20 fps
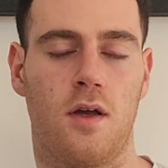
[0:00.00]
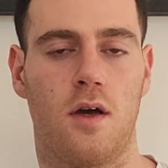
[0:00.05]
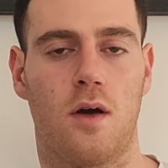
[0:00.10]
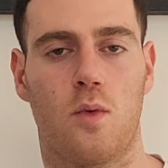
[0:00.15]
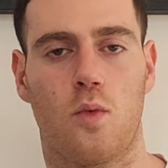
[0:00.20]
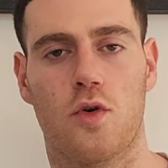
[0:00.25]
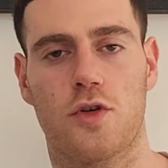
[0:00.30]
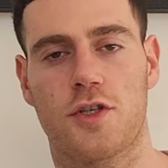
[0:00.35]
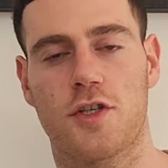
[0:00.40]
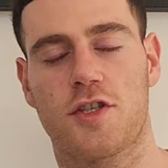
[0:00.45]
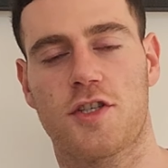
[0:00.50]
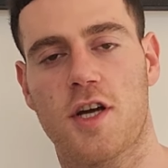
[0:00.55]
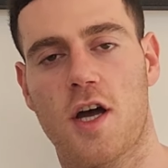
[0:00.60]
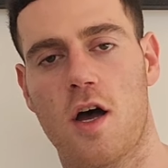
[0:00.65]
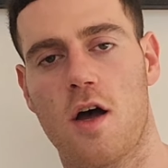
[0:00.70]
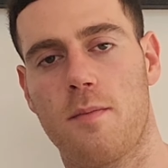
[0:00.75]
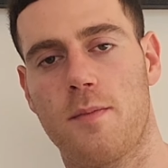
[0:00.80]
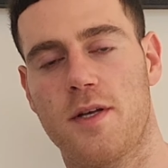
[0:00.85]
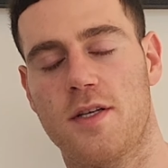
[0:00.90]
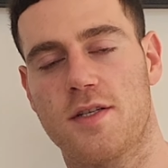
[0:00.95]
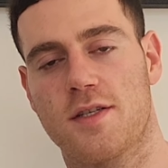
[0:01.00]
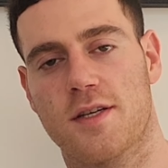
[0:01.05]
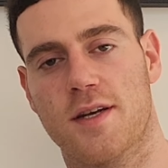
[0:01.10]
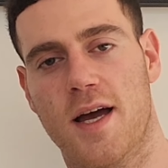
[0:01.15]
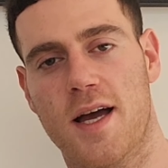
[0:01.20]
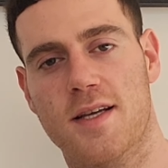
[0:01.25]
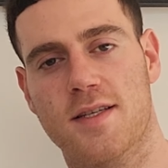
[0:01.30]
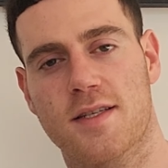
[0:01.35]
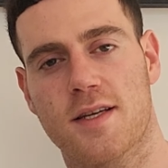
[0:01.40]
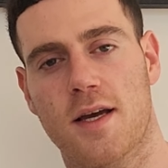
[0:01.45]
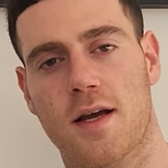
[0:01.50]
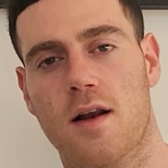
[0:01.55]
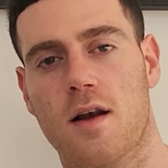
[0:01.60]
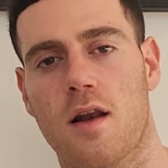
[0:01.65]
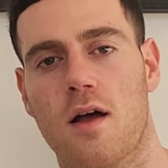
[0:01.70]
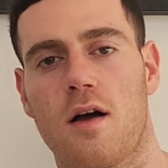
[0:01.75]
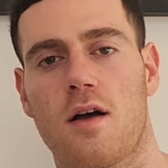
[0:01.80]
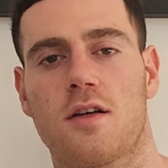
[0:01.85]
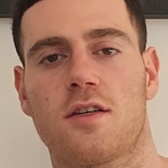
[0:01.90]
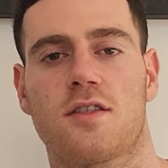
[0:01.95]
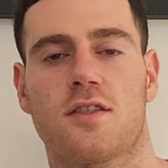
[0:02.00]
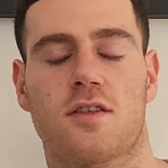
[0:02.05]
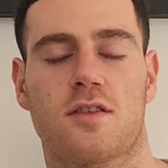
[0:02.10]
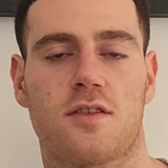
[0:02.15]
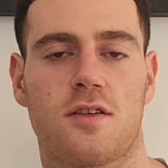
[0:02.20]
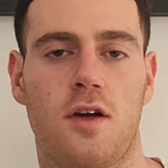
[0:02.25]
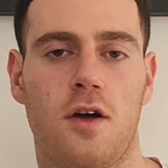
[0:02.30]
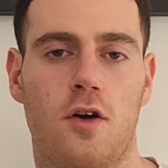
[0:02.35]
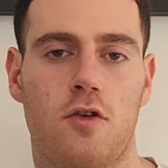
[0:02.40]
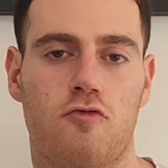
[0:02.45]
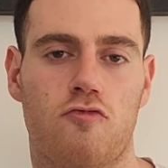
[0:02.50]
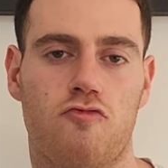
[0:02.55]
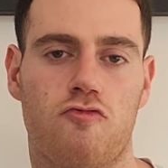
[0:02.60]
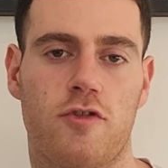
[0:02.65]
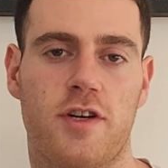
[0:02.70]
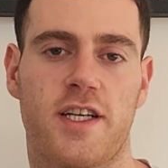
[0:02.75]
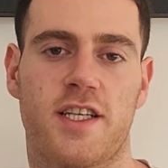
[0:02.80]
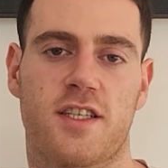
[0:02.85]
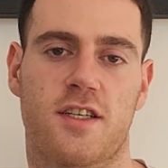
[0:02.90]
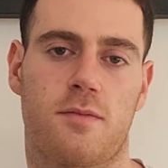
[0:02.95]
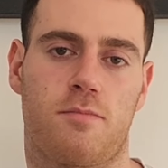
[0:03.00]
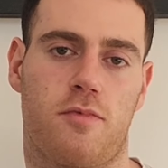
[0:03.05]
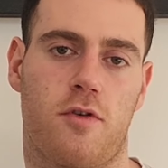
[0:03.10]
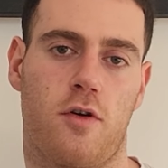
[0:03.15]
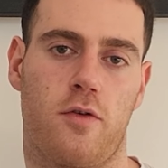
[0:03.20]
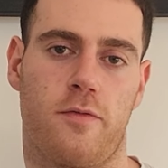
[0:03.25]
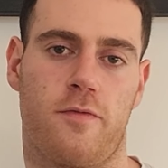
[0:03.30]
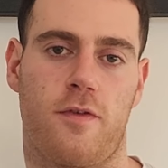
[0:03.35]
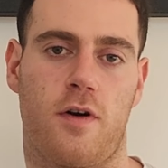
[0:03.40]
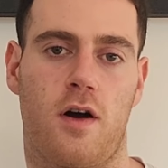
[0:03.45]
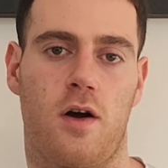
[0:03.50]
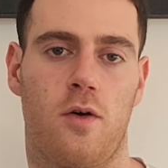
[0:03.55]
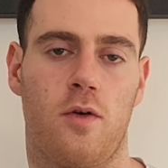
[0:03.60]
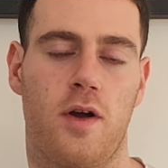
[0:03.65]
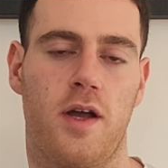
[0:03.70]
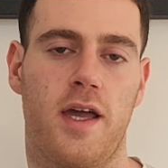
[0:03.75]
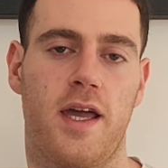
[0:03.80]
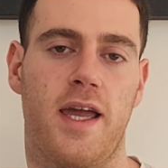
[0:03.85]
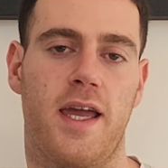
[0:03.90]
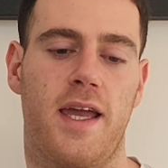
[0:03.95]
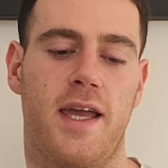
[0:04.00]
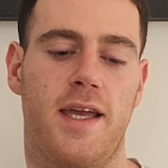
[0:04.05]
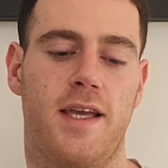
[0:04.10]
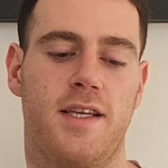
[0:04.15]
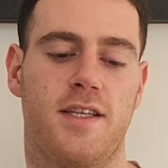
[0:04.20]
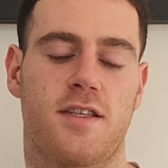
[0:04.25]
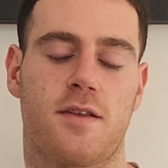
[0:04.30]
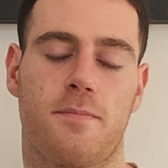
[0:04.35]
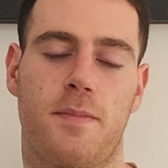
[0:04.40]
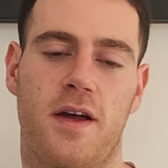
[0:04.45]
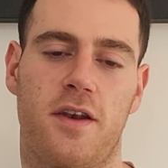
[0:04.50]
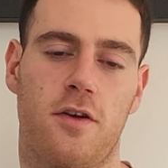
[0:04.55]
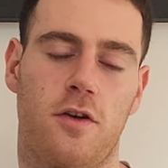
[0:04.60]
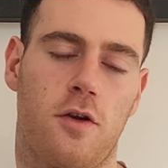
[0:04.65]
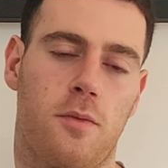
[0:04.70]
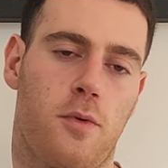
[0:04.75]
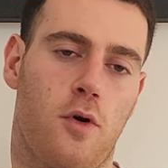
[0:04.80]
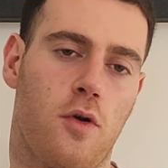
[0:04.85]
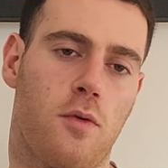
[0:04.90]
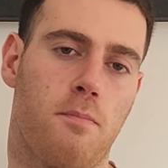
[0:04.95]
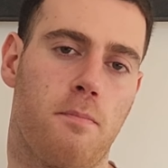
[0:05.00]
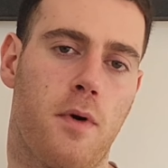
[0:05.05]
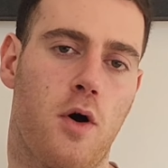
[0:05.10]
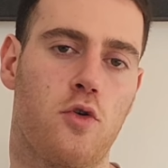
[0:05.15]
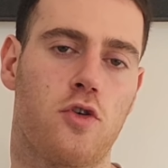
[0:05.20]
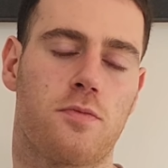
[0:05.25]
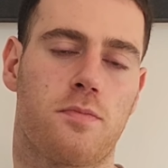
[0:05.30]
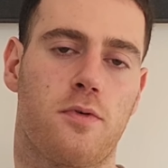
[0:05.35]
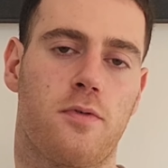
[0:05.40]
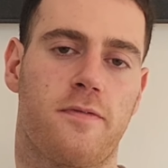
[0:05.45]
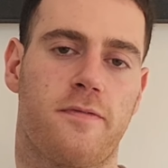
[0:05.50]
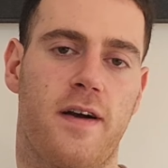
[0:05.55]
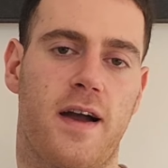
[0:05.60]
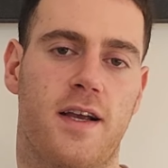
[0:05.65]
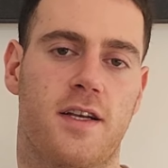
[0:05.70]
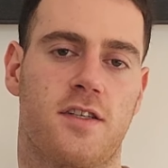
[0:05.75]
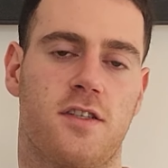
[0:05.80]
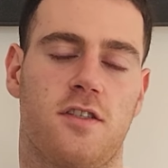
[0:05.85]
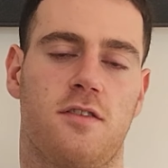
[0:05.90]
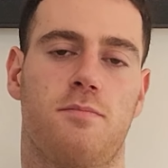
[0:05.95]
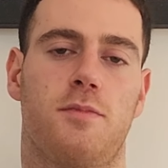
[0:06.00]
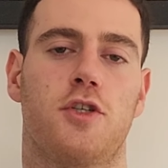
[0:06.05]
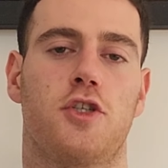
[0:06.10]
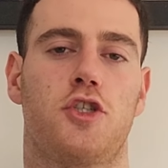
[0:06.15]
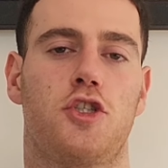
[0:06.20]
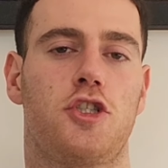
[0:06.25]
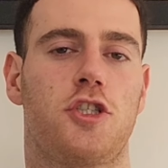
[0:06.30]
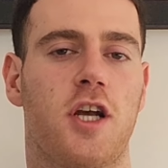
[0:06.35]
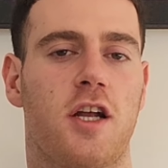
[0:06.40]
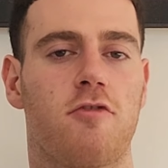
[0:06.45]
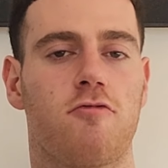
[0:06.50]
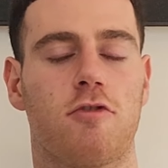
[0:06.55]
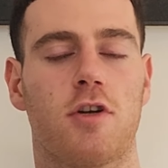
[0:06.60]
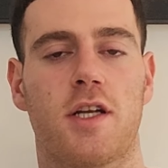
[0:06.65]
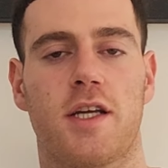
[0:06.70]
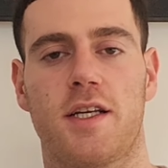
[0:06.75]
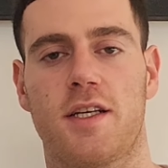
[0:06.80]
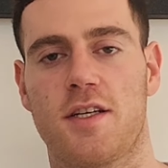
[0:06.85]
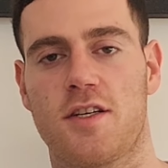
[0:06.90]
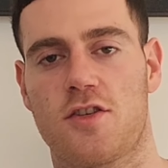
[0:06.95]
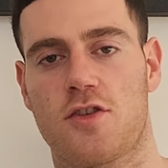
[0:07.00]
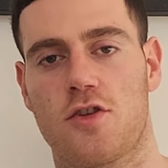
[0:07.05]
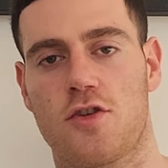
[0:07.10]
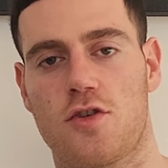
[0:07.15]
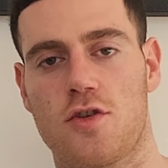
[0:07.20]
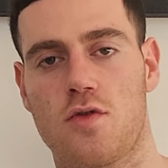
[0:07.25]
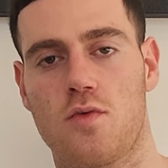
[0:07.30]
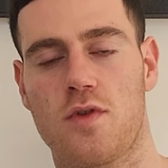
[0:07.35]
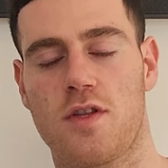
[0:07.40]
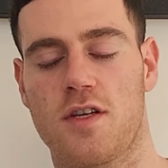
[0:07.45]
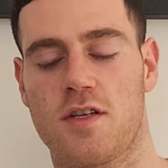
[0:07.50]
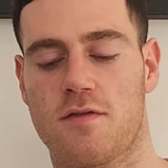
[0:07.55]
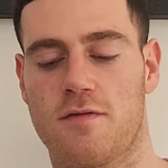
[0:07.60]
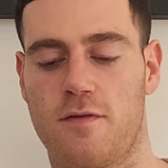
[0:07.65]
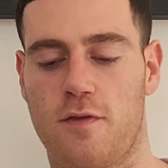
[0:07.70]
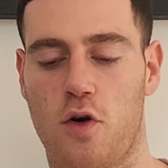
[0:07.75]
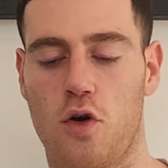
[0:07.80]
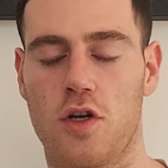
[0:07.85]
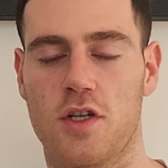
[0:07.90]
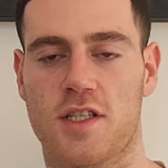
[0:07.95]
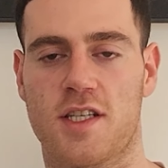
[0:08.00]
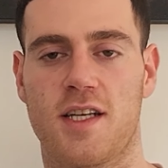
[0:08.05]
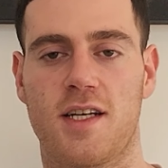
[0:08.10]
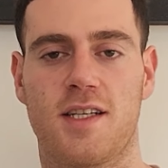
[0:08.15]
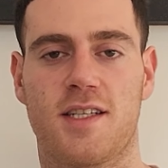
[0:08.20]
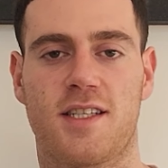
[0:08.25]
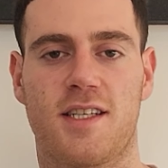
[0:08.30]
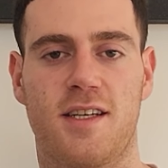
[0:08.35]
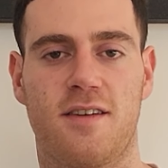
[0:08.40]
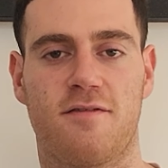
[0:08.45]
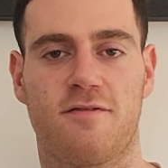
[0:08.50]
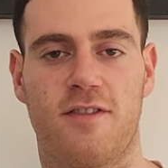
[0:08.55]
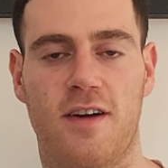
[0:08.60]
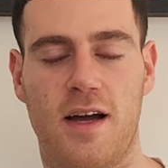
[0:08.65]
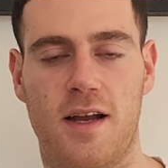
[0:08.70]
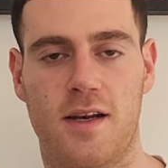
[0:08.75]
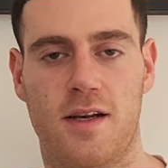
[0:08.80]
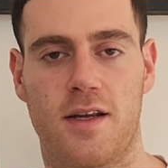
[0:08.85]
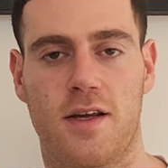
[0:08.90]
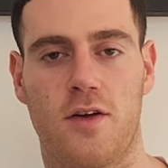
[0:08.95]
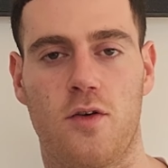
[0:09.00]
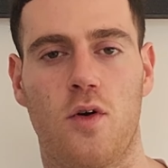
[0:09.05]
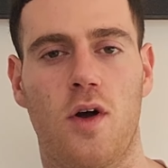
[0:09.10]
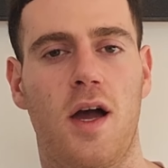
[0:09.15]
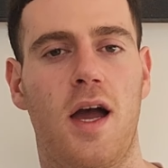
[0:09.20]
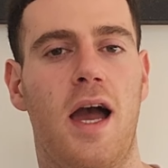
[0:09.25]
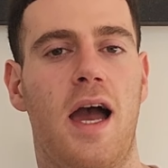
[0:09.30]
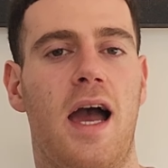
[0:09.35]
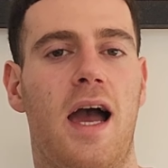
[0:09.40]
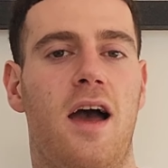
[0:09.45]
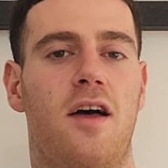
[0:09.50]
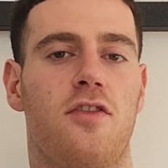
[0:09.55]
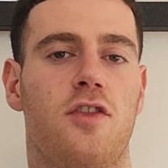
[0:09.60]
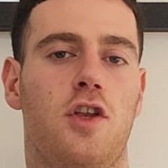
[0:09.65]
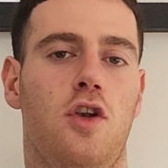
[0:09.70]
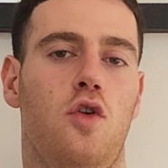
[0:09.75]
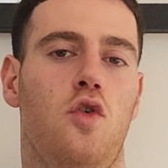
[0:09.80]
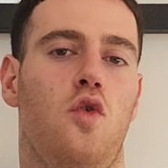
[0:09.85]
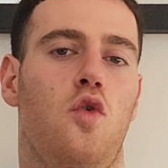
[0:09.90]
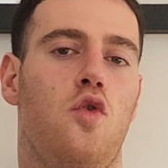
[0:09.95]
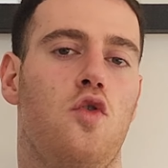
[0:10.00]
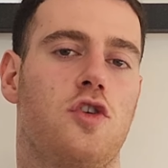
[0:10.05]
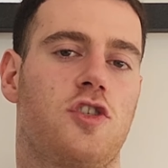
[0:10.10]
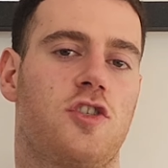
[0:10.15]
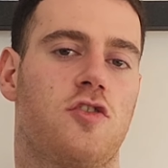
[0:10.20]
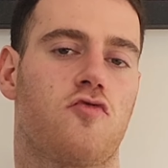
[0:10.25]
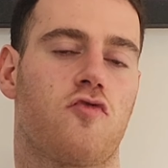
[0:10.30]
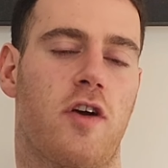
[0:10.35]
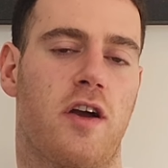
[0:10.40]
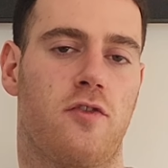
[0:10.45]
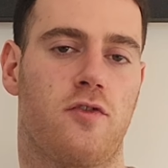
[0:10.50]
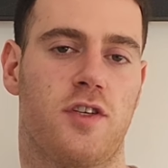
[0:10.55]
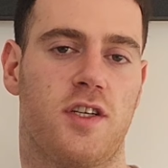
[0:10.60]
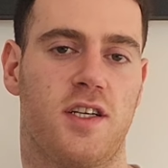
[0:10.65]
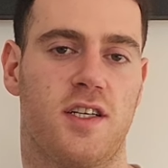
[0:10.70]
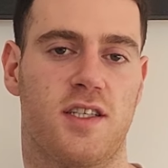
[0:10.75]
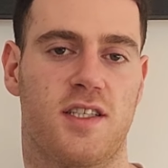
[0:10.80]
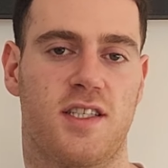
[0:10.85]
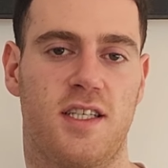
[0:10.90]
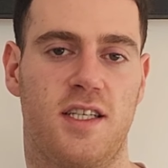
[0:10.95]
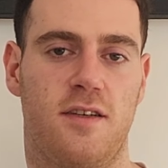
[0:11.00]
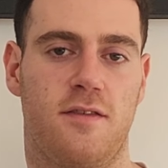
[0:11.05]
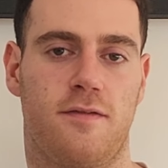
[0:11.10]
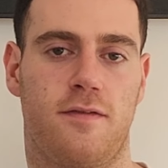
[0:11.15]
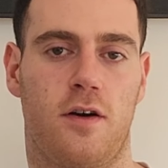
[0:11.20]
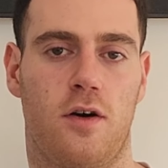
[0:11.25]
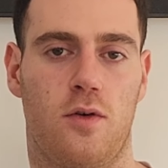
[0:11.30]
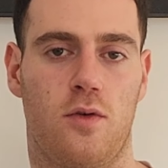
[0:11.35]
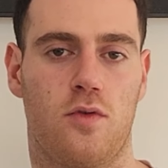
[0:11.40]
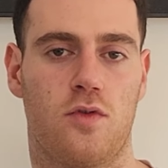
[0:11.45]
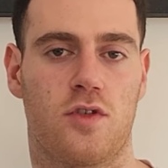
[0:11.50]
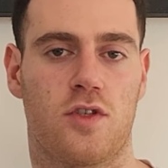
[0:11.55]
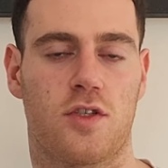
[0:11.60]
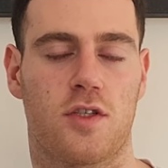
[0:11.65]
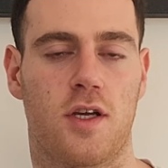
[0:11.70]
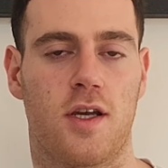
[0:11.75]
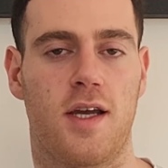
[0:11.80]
What determines an asset class risk profile is dependent upon multiple factors, but generally it is to do with its volatility and value and the laws surrounding default.